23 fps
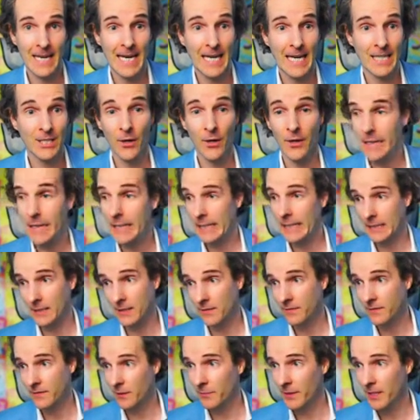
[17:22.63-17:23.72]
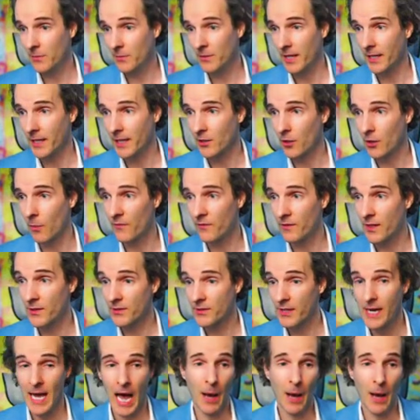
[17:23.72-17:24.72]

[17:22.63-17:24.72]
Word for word: Certainly doesn't fill me with any confidence.